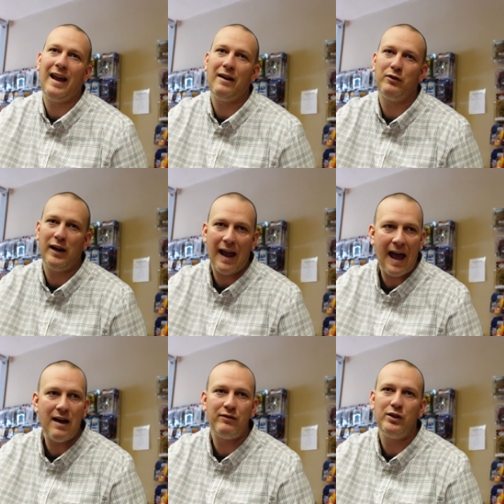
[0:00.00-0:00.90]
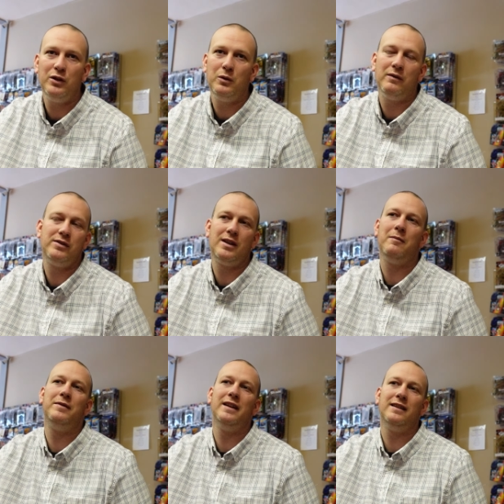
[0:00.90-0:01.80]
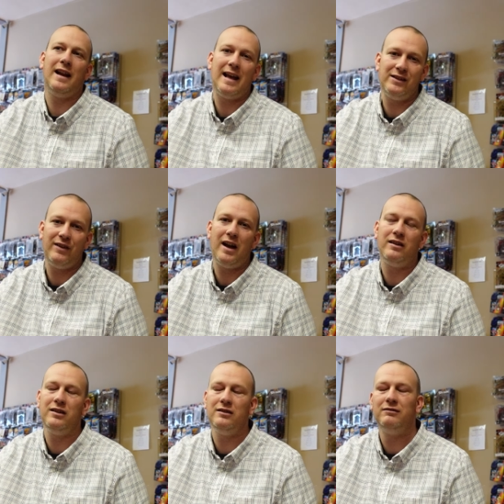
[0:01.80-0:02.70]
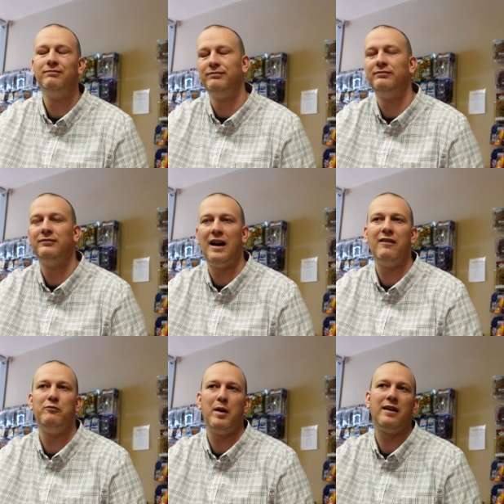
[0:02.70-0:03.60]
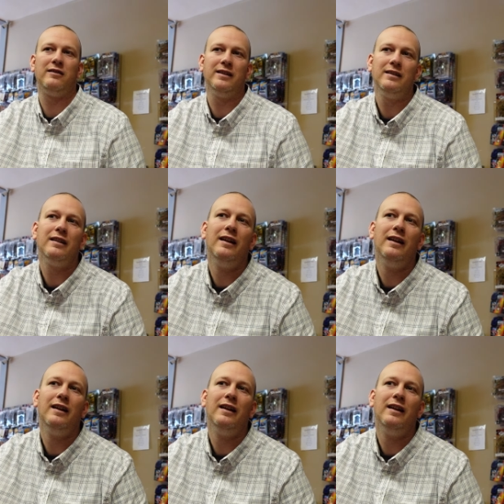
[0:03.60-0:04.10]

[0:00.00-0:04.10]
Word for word: Every avenue of something that has value, I've peddled it.